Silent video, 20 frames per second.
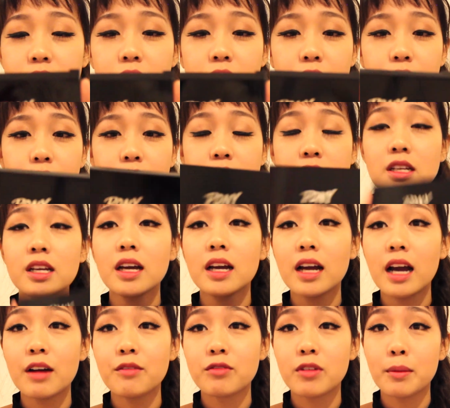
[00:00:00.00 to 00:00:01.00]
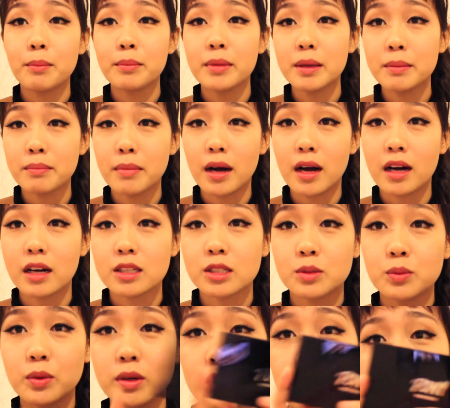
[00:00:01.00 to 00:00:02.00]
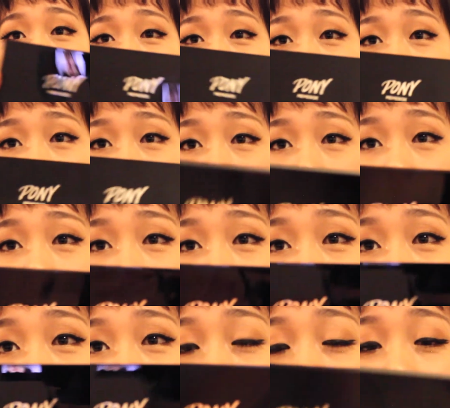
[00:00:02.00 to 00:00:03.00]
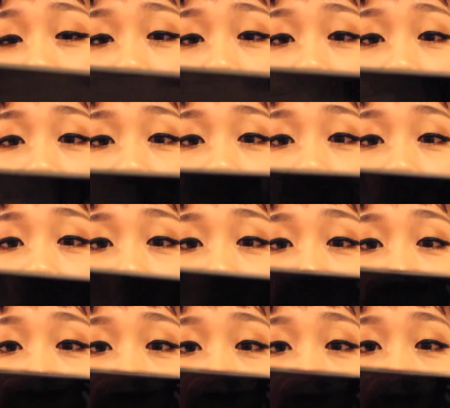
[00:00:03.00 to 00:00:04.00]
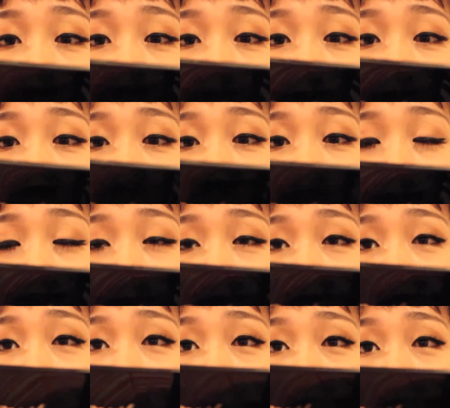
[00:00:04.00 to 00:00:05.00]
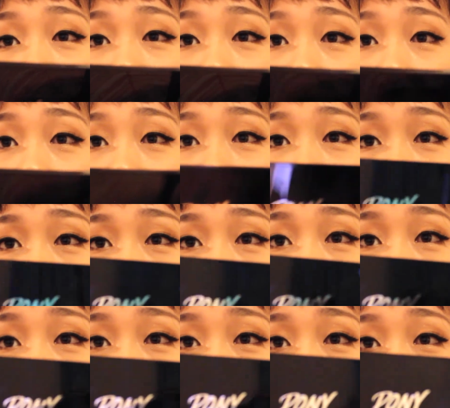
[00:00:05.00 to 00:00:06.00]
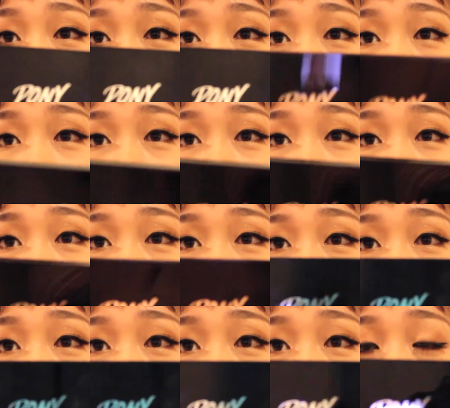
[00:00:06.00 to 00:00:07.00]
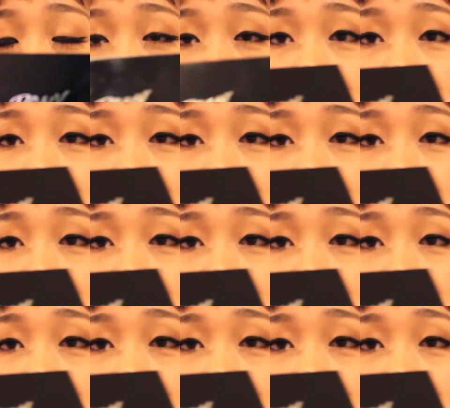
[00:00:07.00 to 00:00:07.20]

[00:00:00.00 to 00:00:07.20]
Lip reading: So the first thing I got from Memebox was the Pony Palette. This is the Pony Shine Easy Glam 2. So,